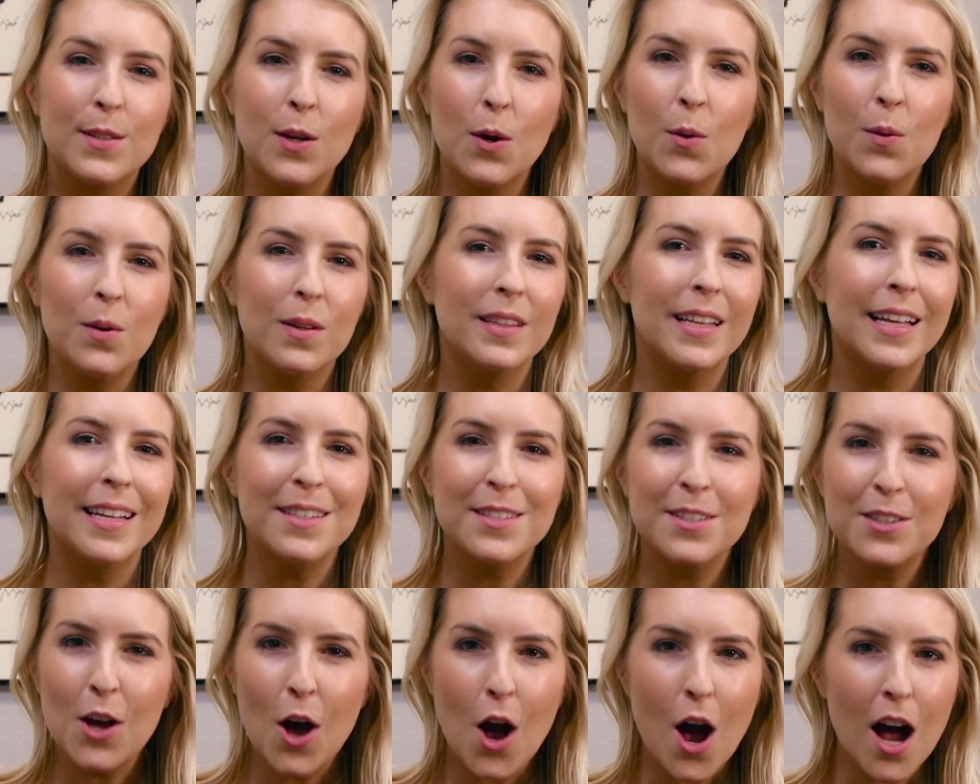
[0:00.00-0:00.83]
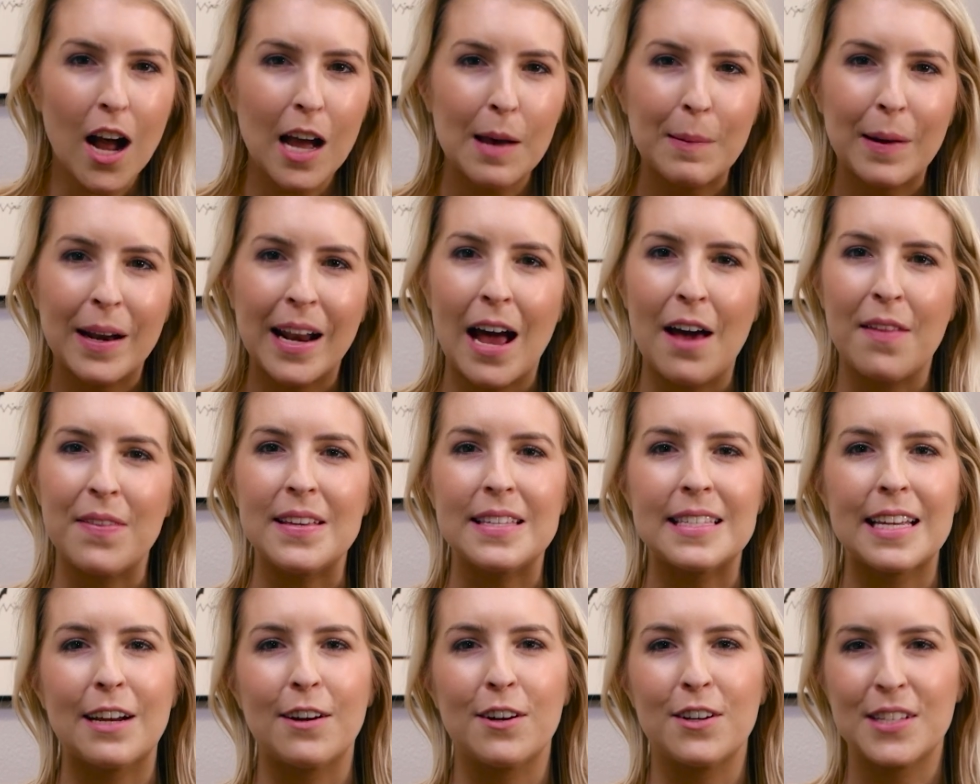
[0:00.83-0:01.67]
So let's talk about how
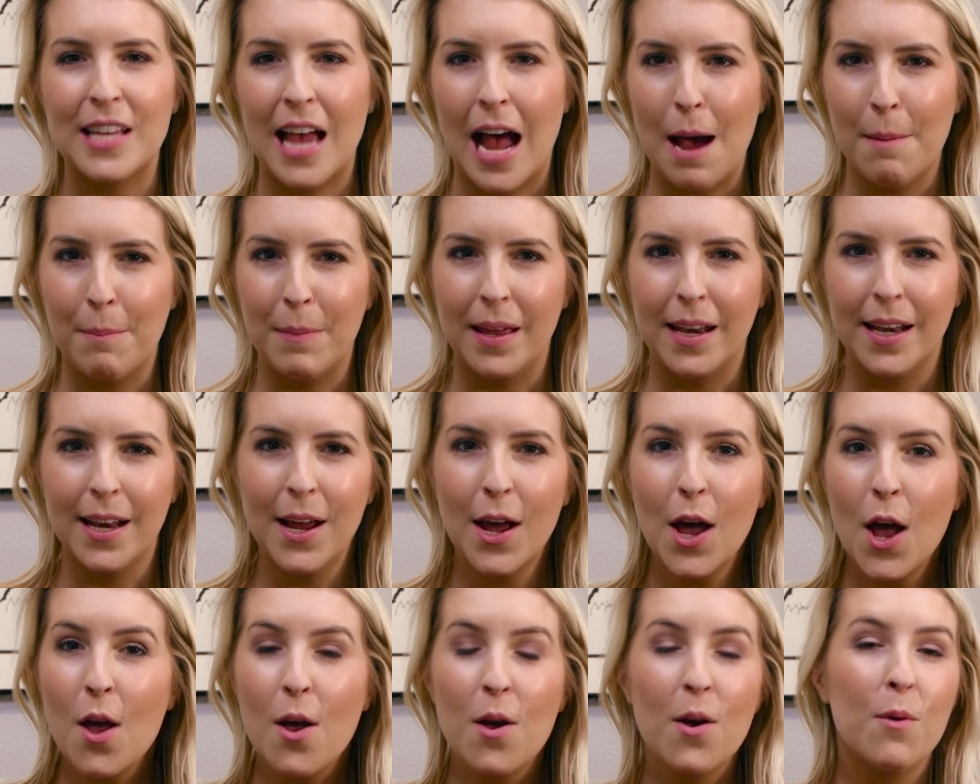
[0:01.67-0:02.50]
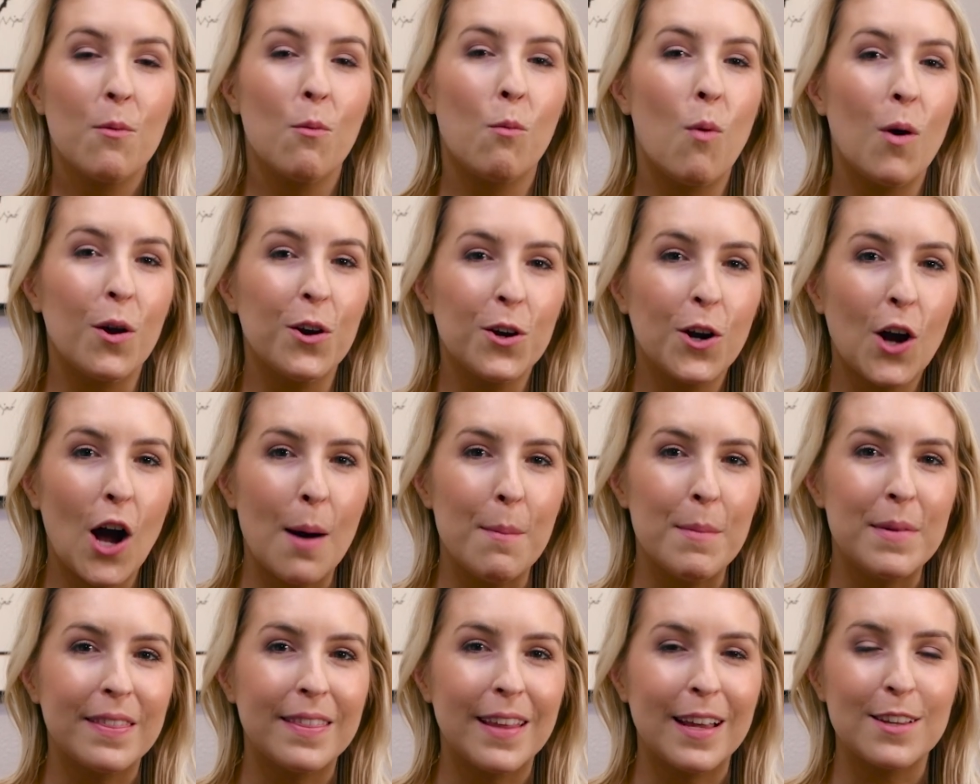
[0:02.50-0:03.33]
these errors happen. What are
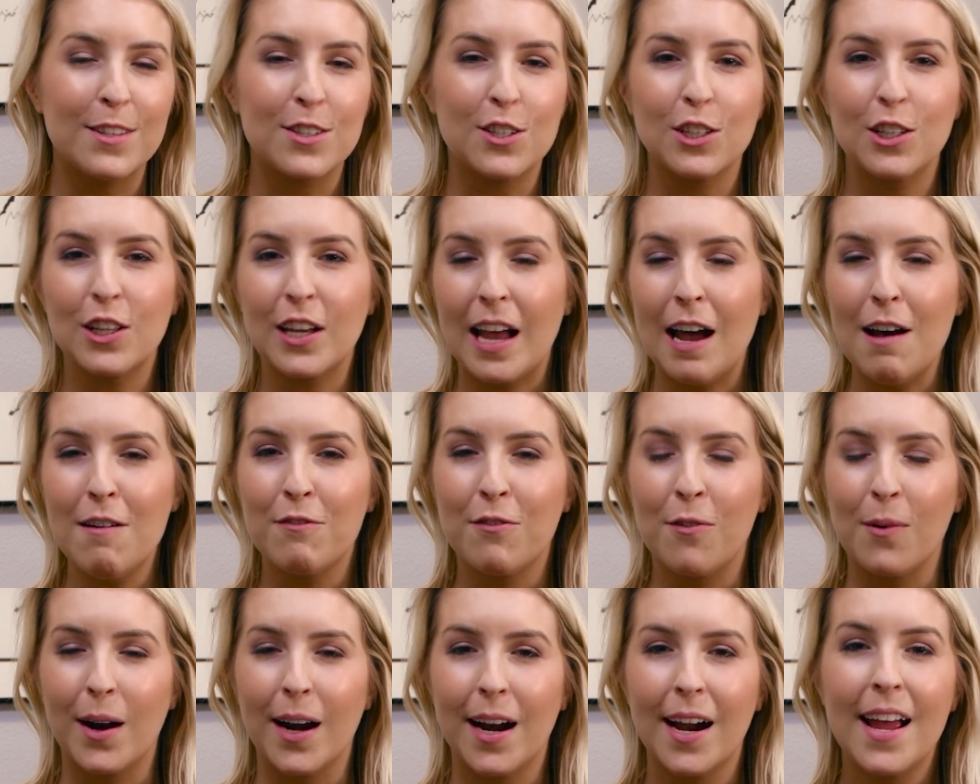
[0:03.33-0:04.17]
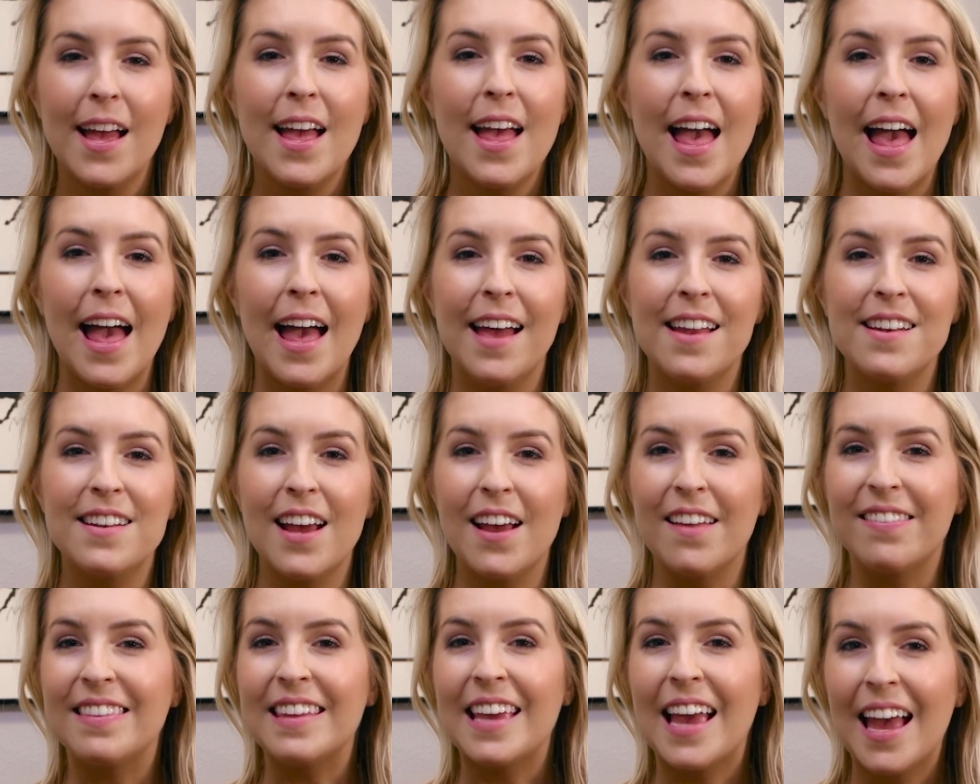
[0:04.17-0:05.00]
common things to look out for?
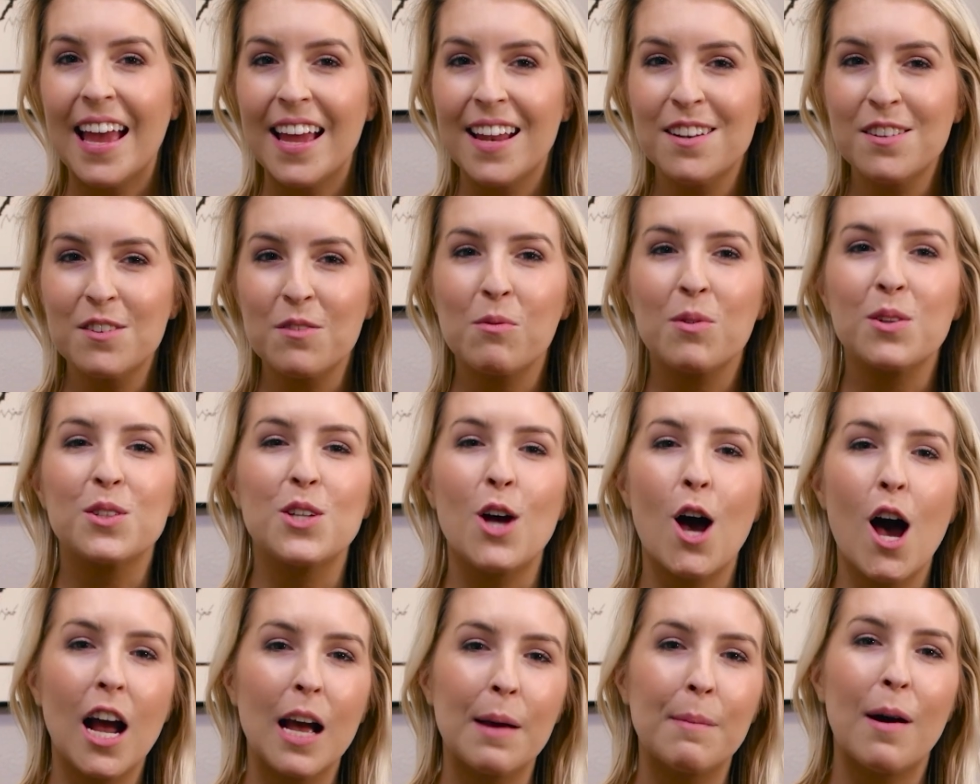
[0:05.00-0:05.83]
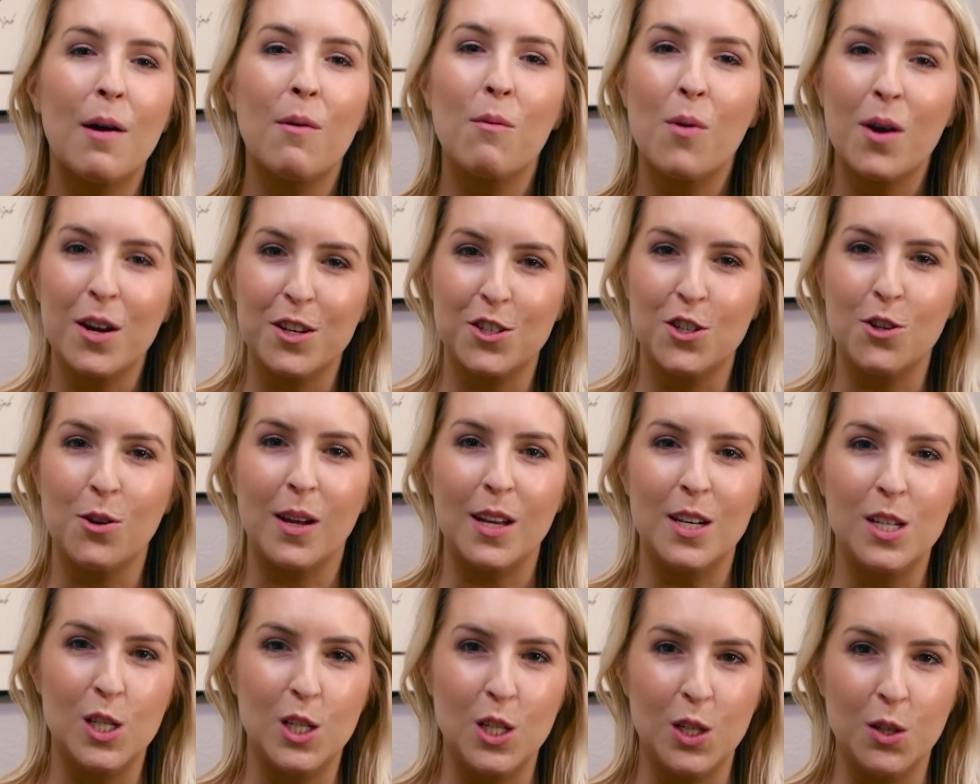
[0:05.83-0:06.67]
And at the end, we'll talk about what you
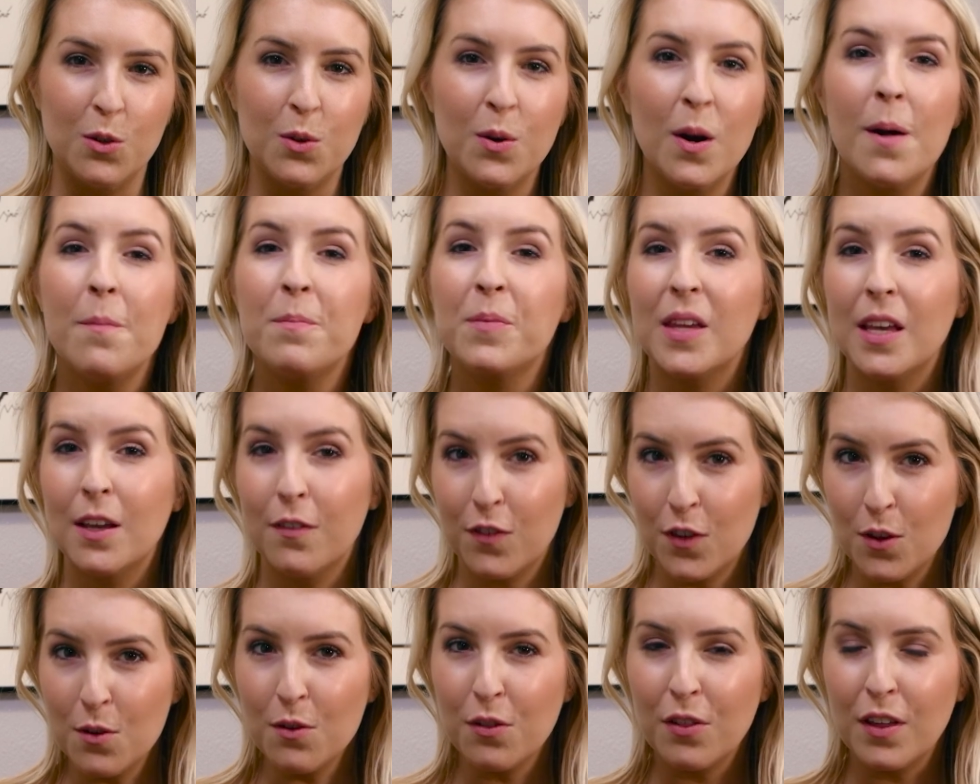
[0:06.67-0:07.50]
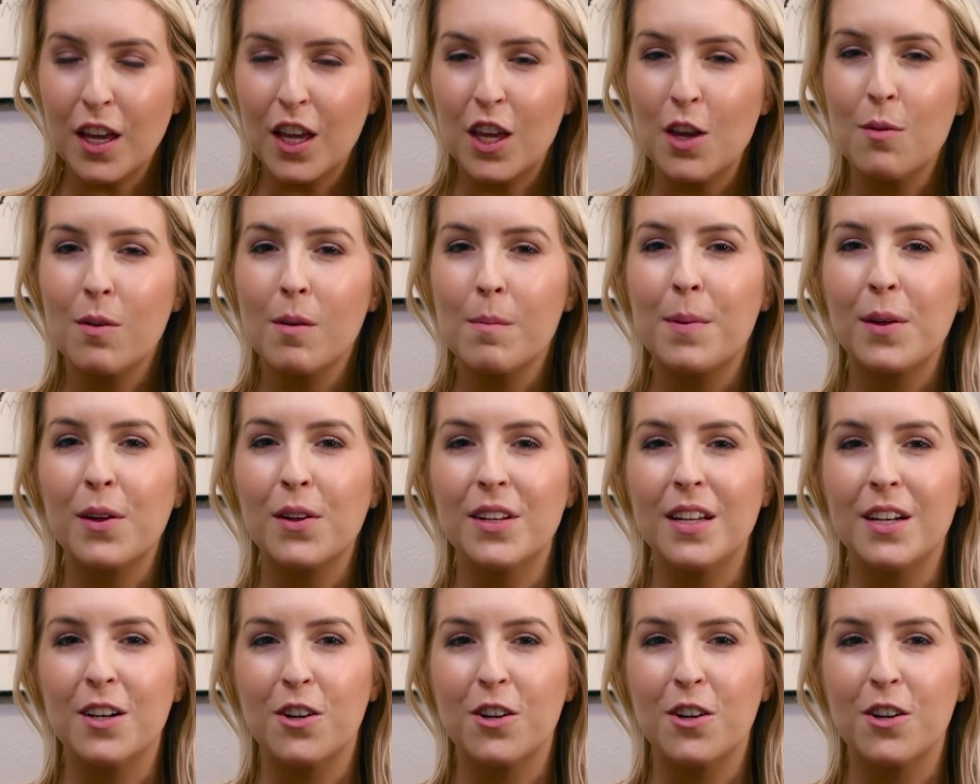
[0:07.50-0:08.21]
can do if you think you were billed